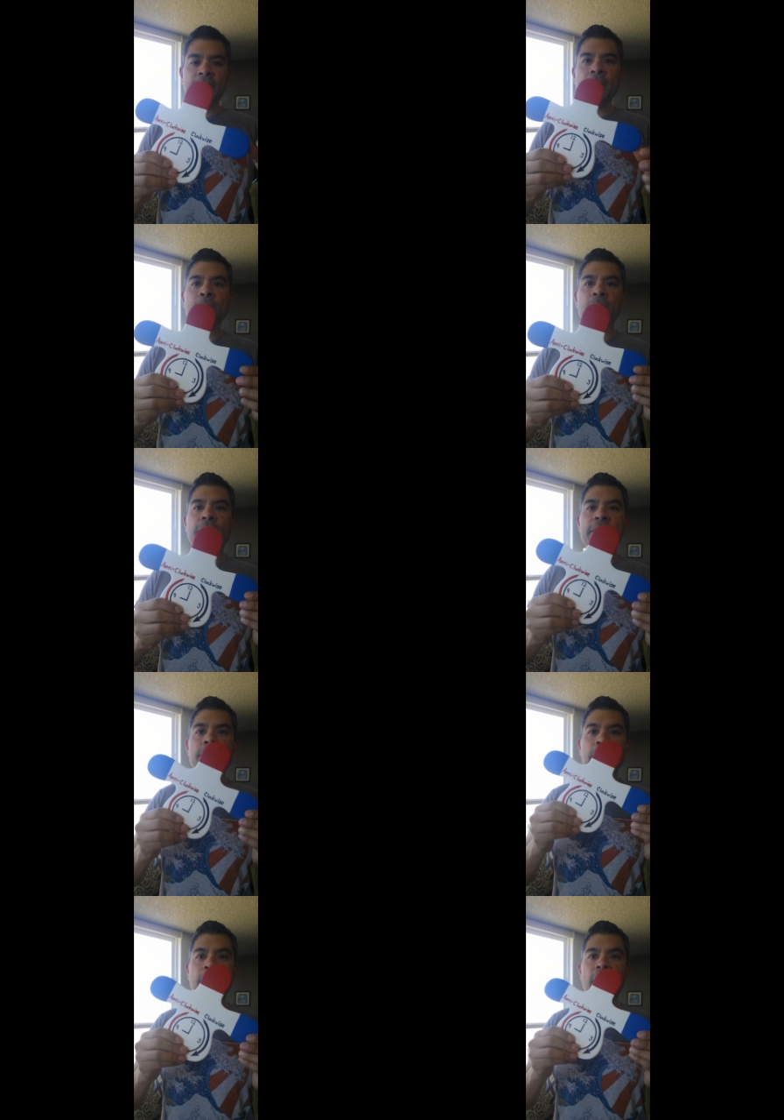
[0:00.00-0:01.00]
3D
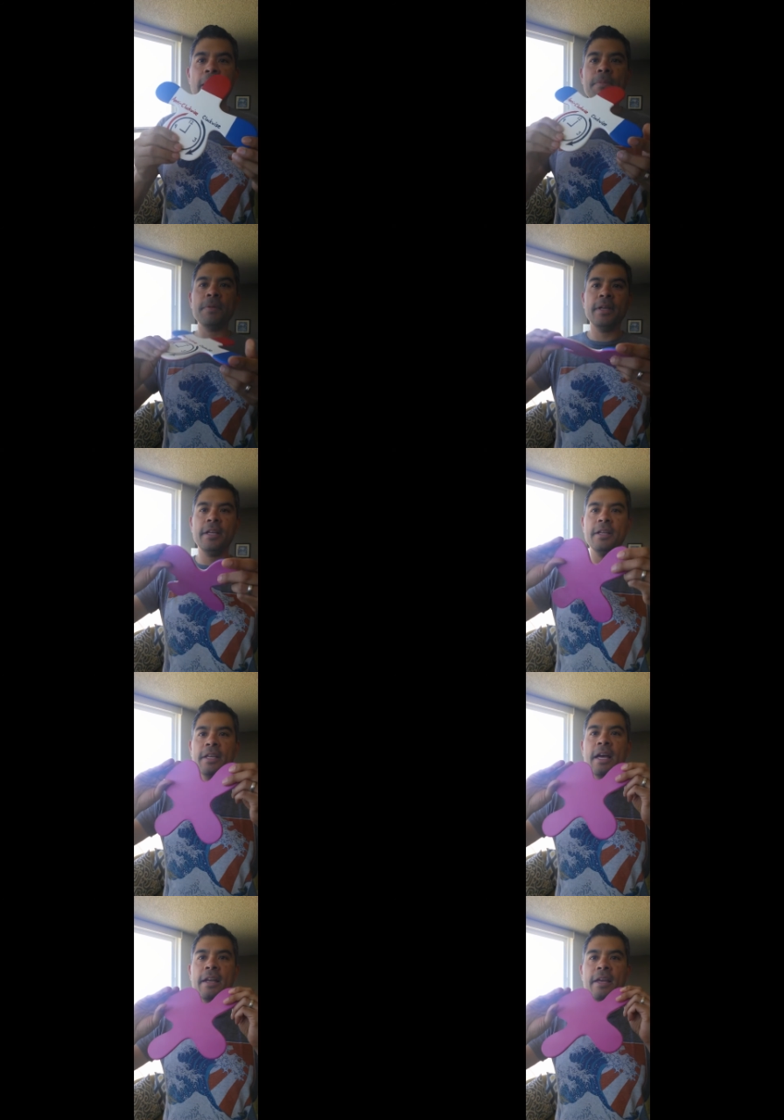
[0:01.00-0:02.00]
print prop, and
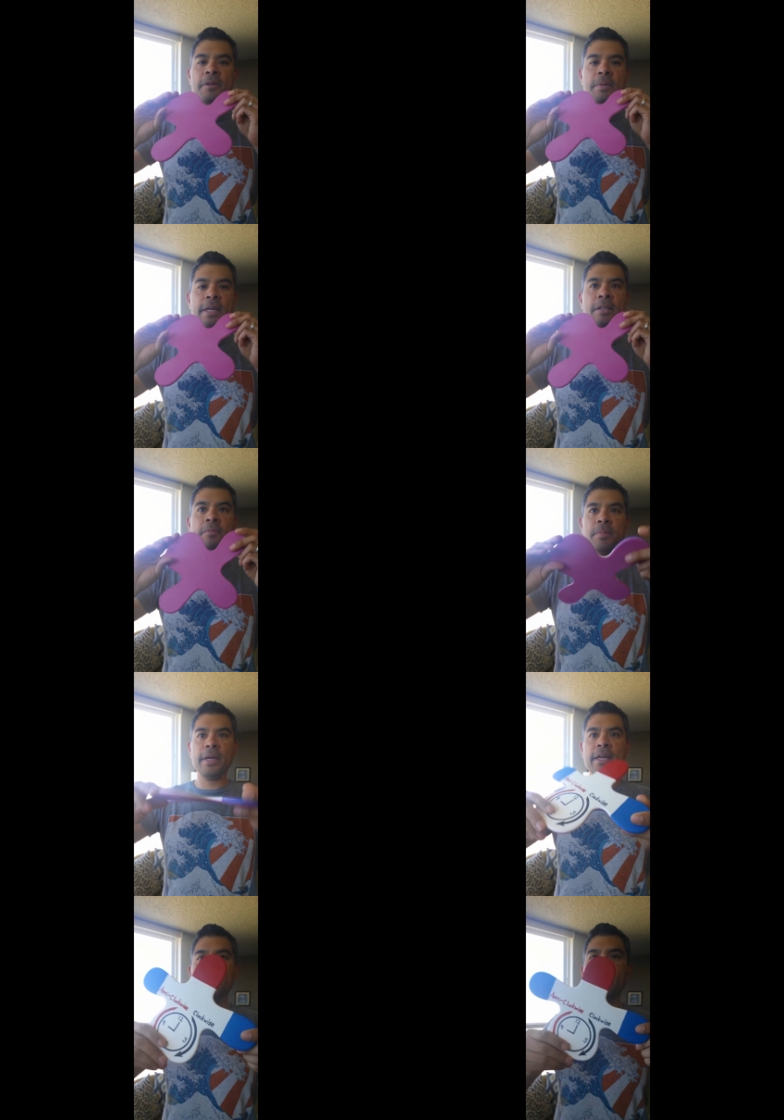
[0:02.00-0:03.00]
it got hand painted
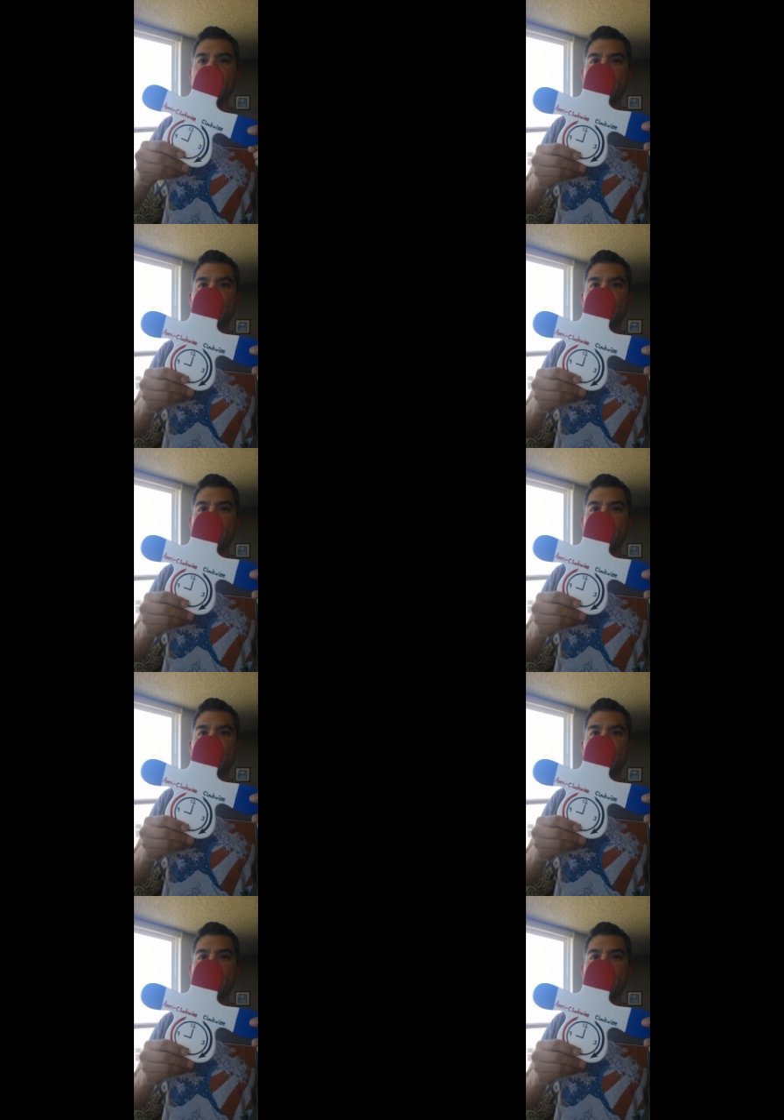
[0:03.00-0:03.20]
pink,